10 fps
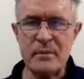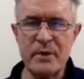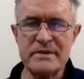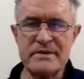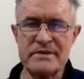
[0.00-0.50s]

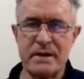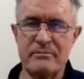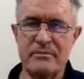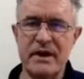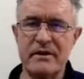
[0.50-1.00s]
but
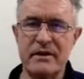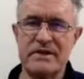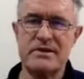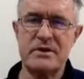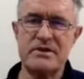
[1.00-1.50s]

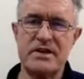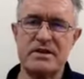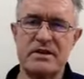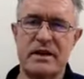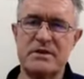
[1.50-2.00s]
nonetheless, they're an
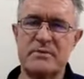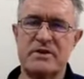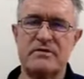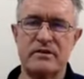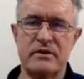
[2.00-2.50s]
essential
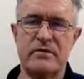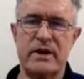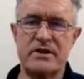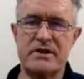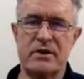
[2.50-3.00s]
aspect of
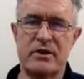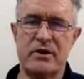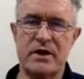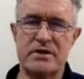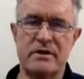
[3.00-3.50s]
delivering agile
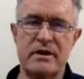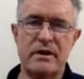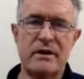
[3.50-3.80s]
integration.